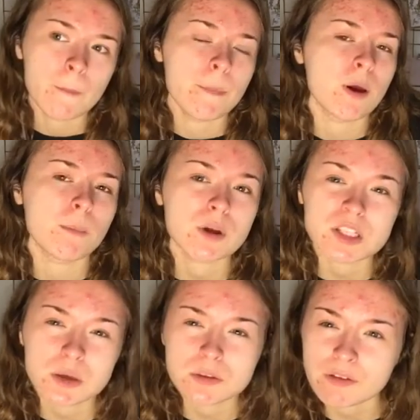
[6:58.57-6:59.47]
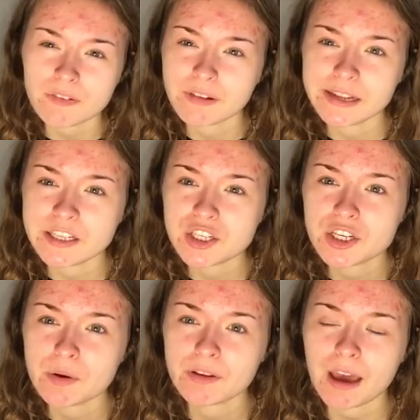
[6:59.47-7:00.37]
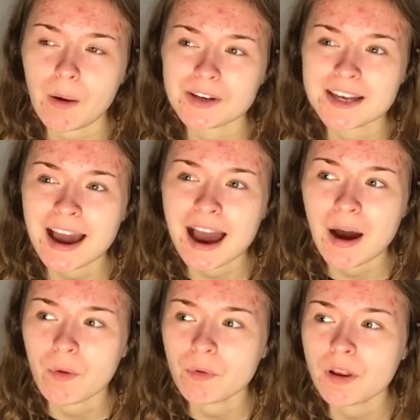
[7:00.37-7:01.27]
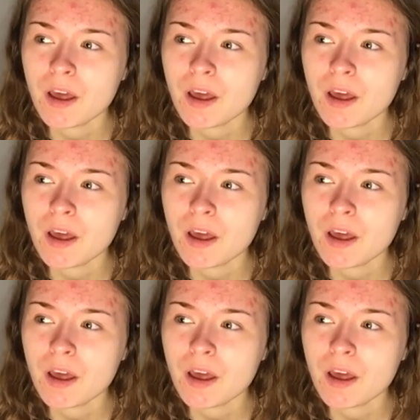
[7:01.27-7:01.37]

but because there was nothing really to do in our town,